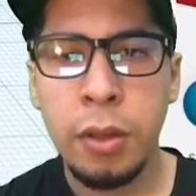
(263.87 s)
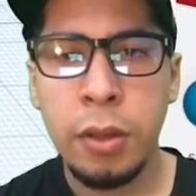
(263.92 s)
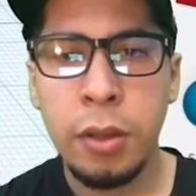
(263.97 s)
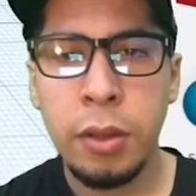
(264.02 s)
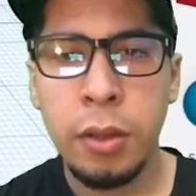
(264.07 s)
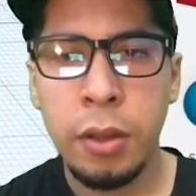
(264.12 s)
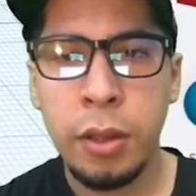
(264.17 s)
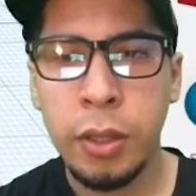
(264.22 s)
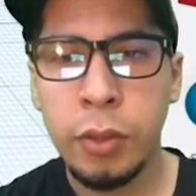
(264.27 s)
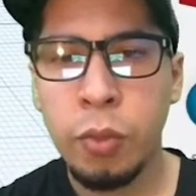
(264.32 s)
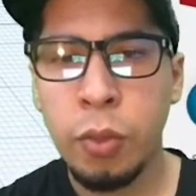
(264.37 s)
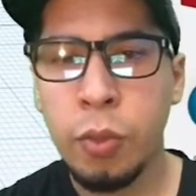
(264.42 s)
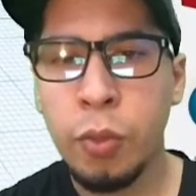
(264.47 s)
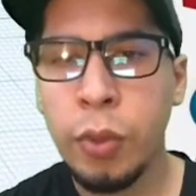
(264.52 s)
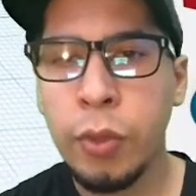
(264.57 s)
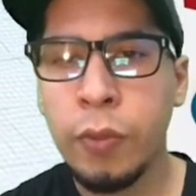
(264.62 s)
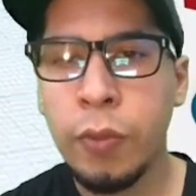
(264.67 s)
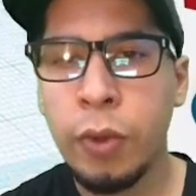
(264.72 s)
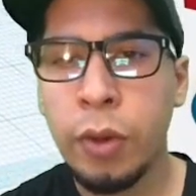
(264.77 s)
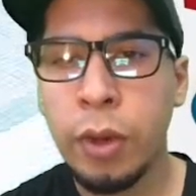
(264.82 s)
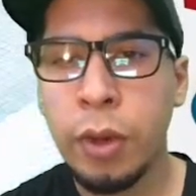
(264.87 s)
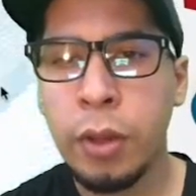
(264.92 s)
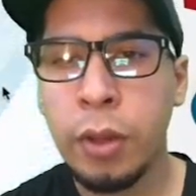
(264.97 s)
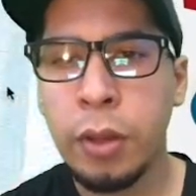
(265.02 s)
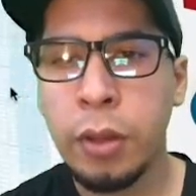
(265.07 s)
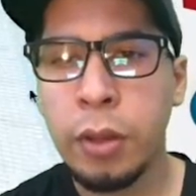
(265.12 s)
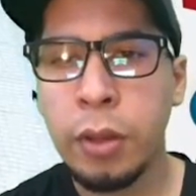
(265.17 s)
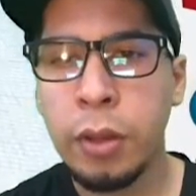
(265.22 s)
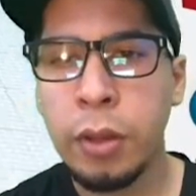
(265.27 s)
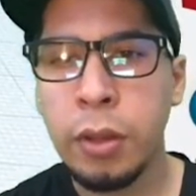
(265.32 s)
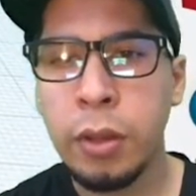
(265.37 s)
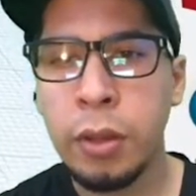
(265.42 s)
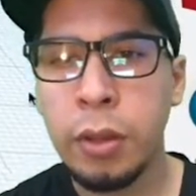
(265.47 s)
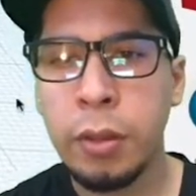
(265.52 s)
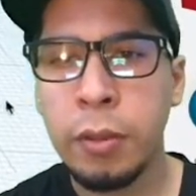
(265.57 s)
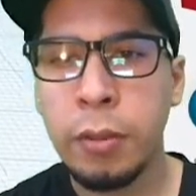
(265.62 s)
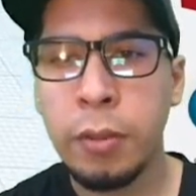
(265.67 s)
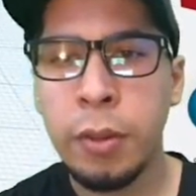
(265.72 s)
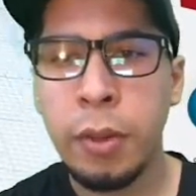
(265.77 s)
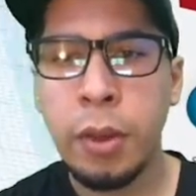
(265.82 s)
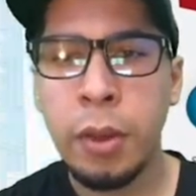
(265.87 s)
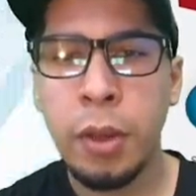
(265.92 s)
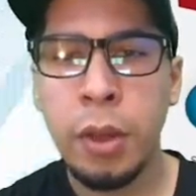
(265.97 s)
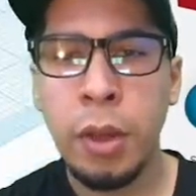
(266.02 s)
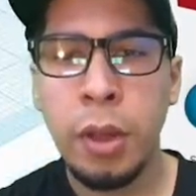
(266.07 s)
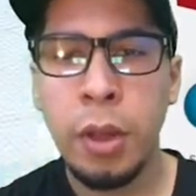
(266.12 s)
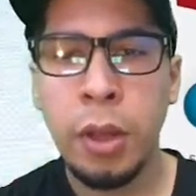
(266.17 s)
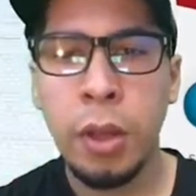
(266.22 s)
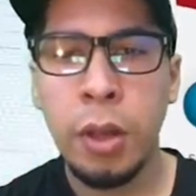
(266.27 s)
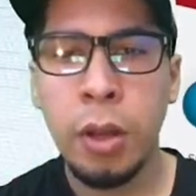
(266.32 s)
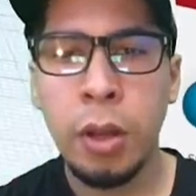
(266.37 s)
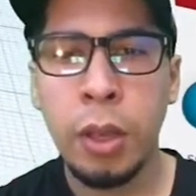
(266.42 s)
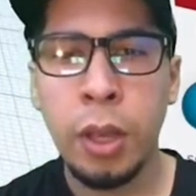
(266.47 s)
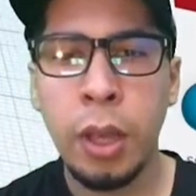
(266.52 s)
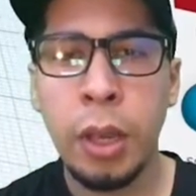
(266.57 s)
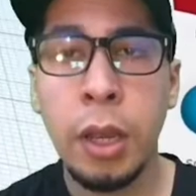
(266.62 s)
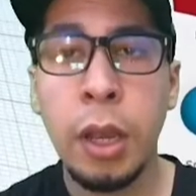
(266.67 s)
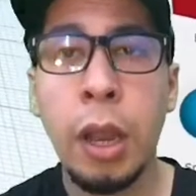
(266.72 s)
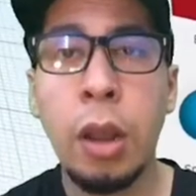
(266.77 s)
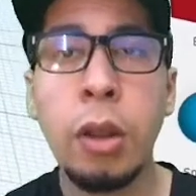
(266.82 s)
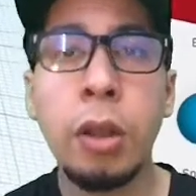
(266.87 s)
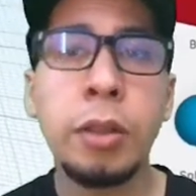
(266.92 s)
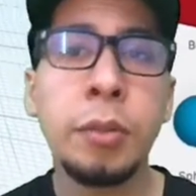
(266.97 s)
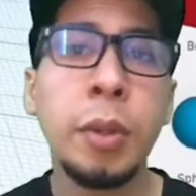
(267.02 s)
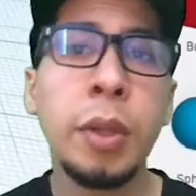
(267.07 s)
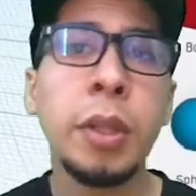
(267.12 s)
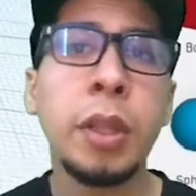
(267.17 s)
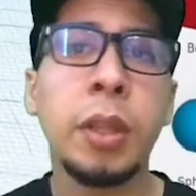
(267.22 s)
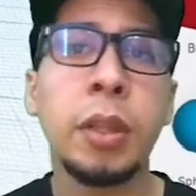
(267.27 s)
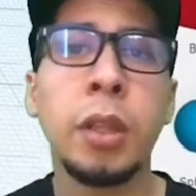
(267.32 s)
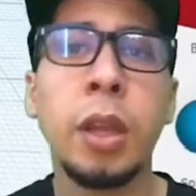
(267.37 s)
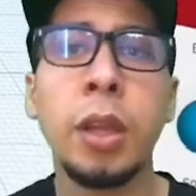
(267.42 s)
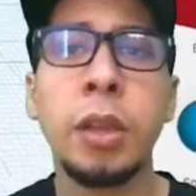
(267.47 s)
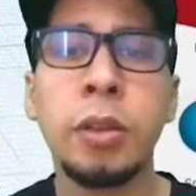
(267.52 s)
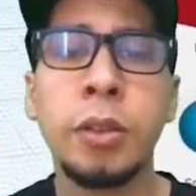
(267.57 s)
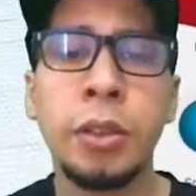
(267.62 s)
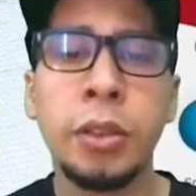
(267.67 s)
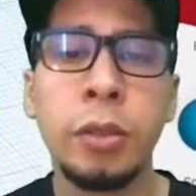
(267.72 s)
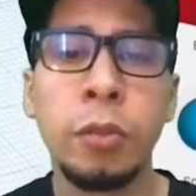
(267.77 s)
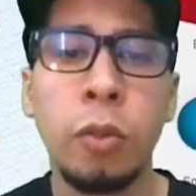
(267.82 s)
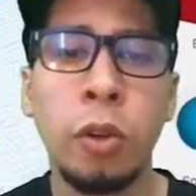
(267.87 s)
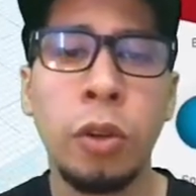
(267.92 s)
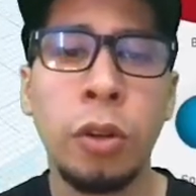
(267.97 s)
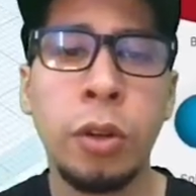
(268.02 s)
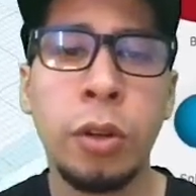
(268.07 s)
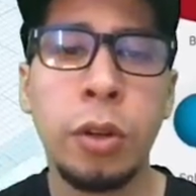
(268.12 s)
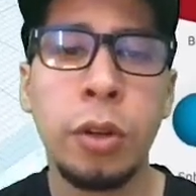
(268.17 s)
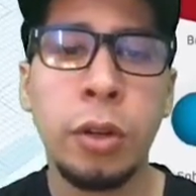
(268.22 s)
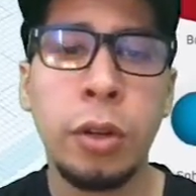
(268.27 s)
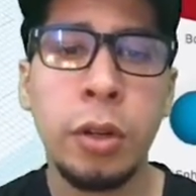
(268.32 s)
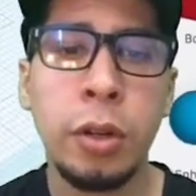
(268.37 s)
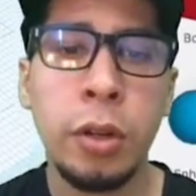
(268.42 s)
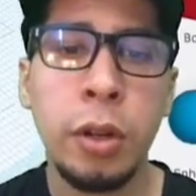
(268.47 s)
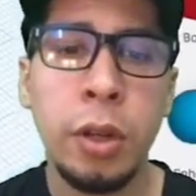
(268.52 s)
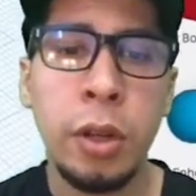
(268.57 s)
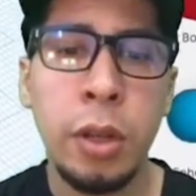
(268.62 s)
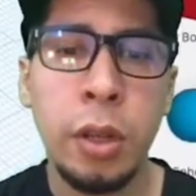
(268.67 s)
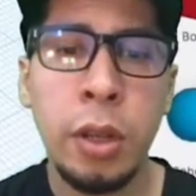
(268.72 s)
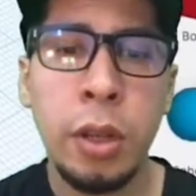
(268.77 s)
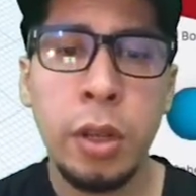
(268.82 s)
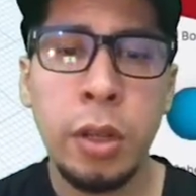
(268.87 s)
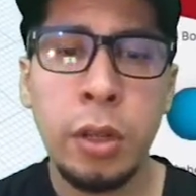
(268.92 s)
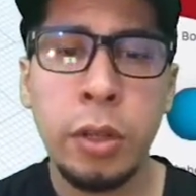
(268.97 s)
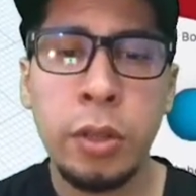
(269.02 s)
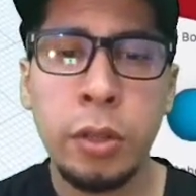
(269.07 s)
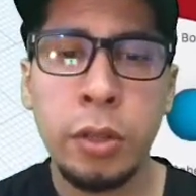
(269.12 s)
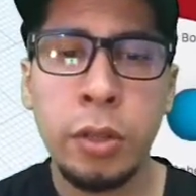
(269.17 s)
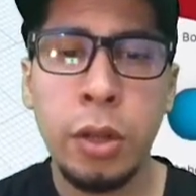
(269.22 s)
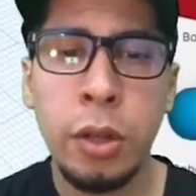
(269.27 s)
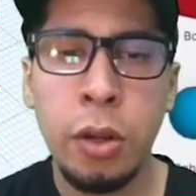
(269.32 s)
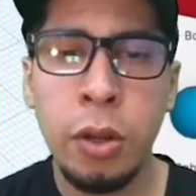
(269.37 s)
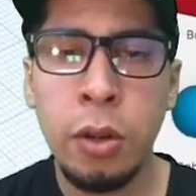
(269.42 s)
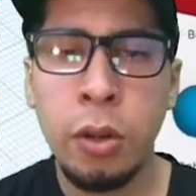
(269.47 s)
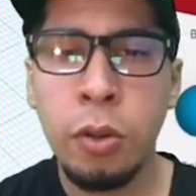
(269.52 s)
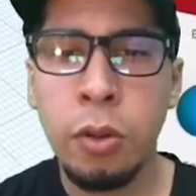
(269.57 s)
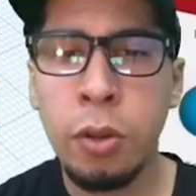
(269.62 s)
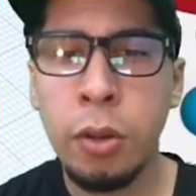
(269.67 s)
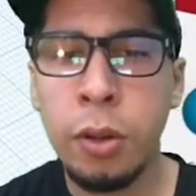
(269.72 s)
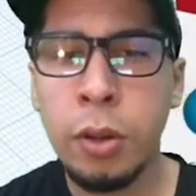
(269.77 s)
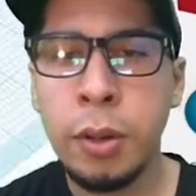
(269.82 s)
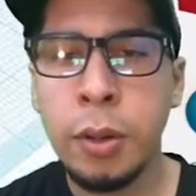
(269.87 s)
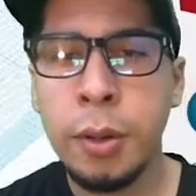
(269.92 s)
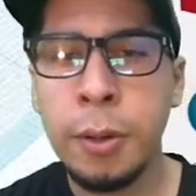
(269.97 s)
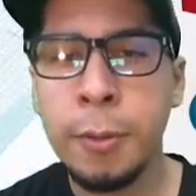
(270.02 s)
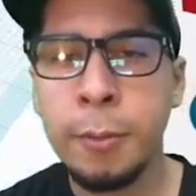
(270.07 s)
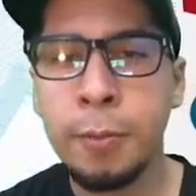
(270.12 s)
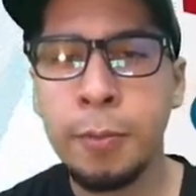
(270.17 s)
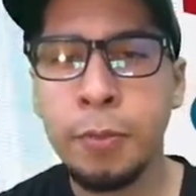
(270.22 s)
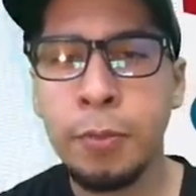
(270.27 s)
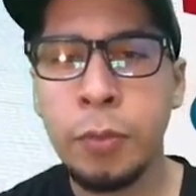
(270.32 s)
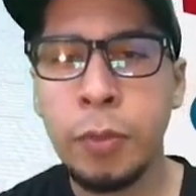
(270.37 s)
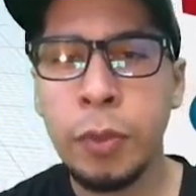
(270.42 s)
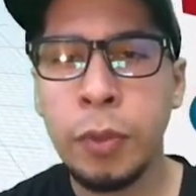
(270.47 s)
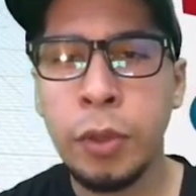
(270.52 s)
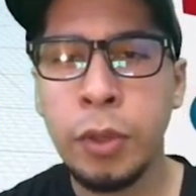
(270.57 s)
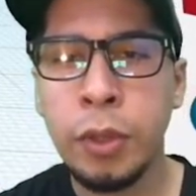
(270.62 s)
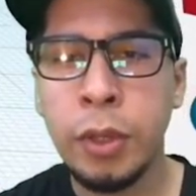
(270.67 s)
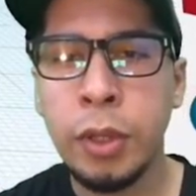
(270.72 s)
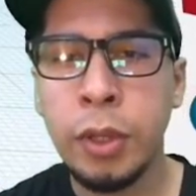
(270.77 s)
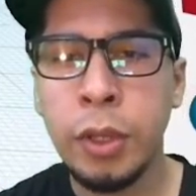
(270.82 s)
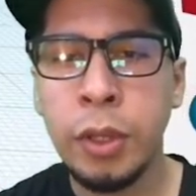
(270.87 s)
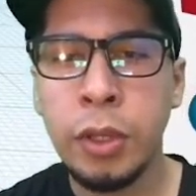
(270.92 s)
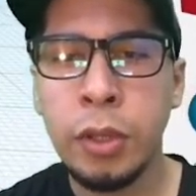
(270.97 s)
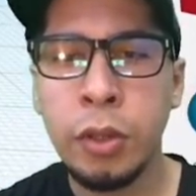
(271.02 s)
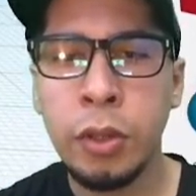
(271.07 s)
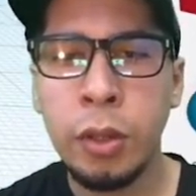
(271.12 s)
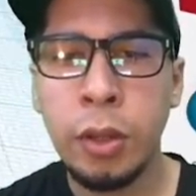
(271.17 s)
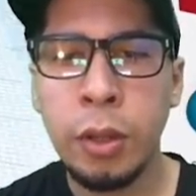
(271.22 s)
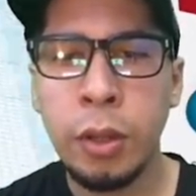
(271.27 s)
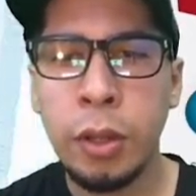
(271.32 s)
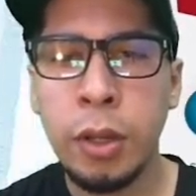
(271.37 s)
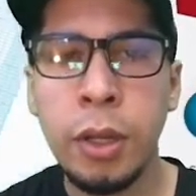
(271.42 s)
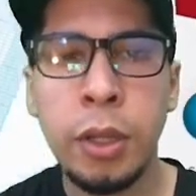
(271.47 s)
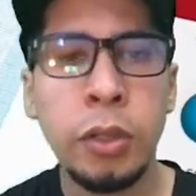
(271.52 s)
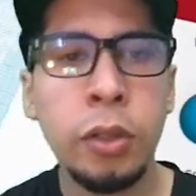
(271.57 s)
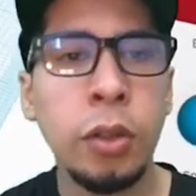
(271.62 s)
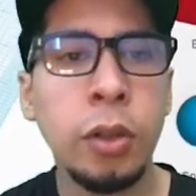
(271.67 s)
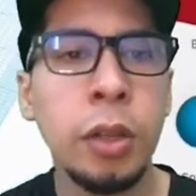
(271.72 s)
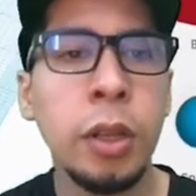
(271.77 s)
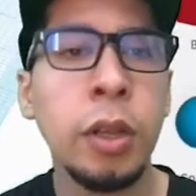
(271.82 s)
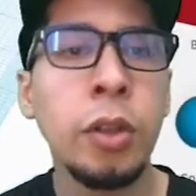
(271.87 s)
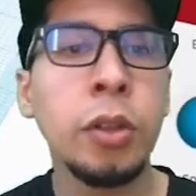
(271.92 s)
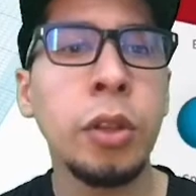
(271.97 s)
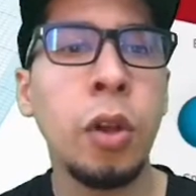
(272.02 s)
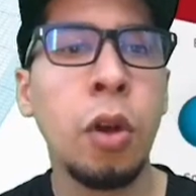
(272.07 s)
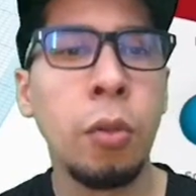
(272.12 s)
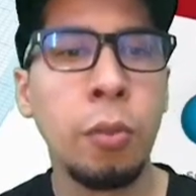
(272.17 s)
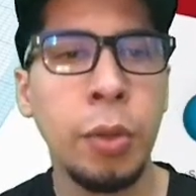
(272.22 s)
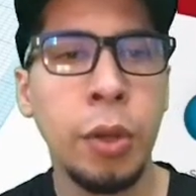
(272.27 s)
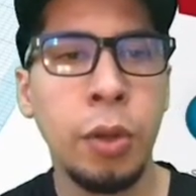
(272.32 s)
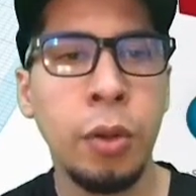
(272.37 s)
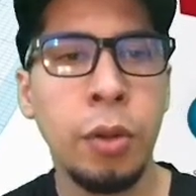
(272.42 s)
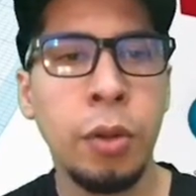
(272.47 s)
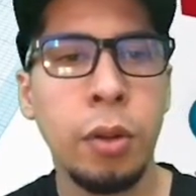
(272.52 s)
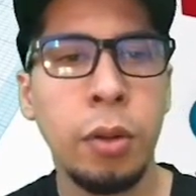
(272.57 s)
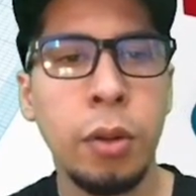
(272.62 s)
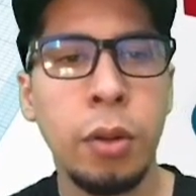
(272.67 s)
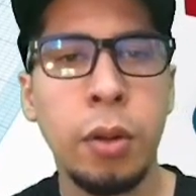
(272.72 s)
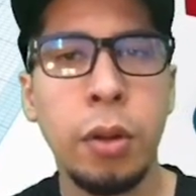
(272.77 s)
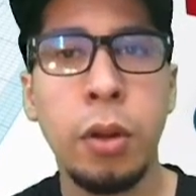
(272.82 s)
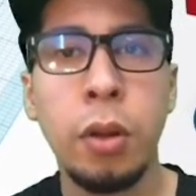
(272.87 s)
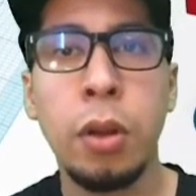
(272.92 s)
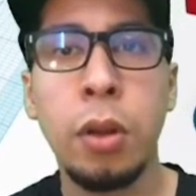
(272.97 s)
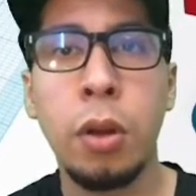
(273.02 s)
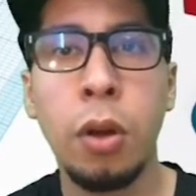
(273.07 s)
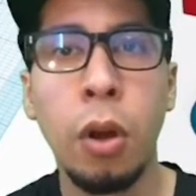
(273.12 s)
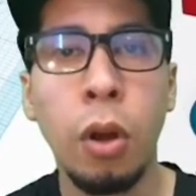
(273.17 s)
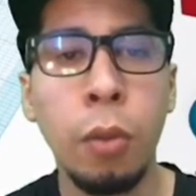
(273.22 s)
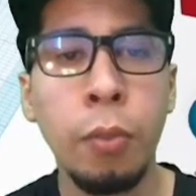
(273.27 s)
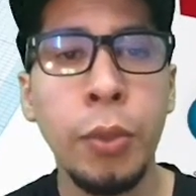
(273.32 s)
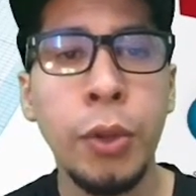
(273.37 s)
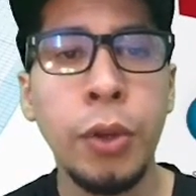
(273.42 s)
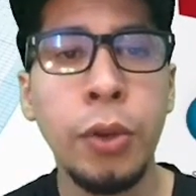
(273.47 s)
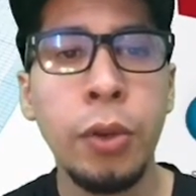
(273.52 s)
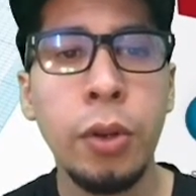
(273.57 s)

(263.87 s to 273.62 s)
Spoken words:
Let's work with 40. Okay, now let's make the tires smaller. So this is this. Let's go click on the home view. Home view.